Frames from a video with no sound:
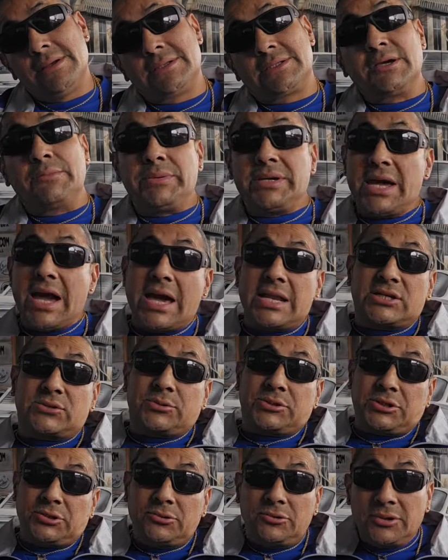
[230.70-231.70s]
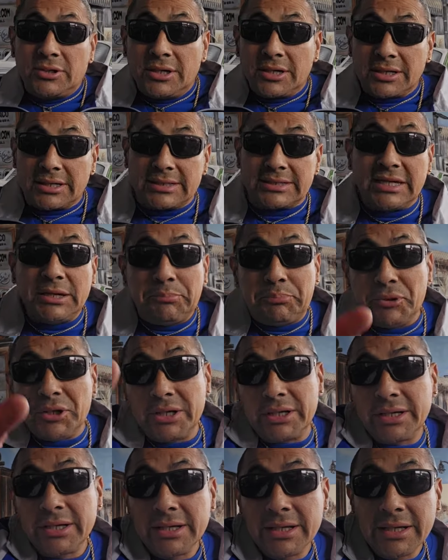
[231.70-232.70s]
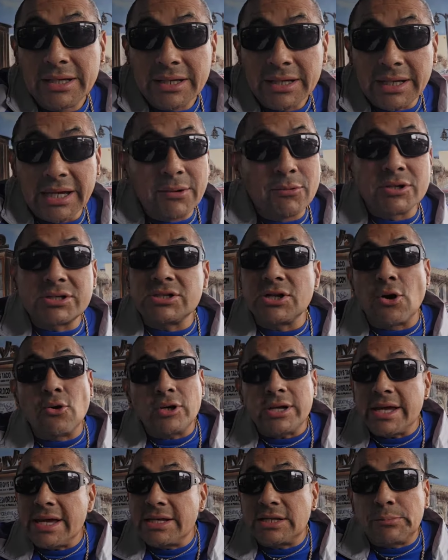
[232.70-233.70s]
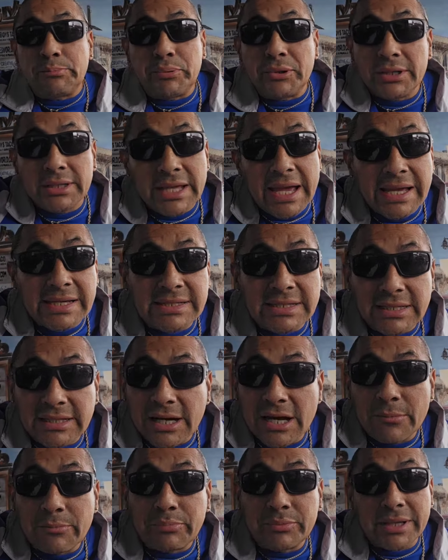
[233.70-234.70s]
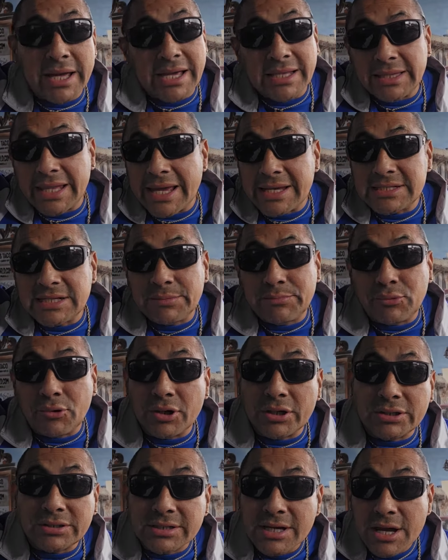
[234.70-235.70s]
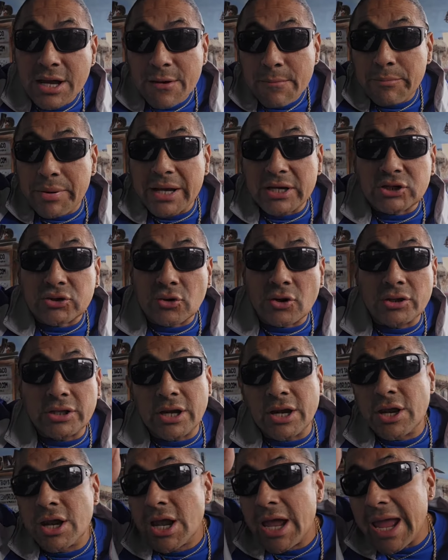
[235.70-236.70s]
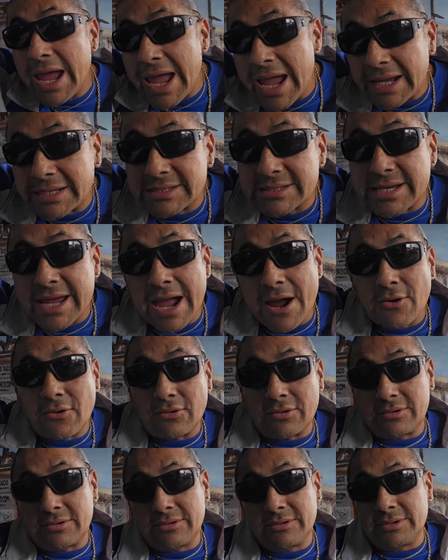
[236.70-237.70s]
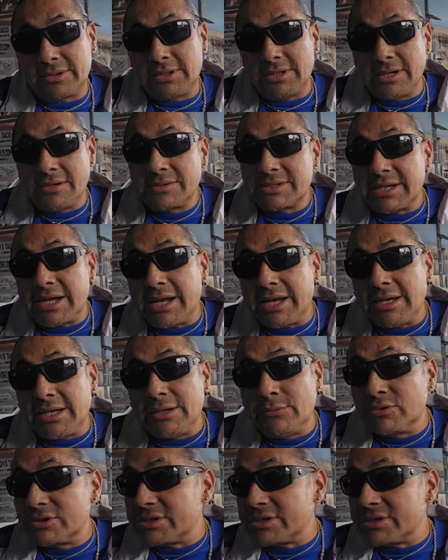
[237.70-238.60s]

to be honest with you, because he put, it was no need to put Lazy La Lazy Boy's picture on there X'd out. You know what I'm saying? It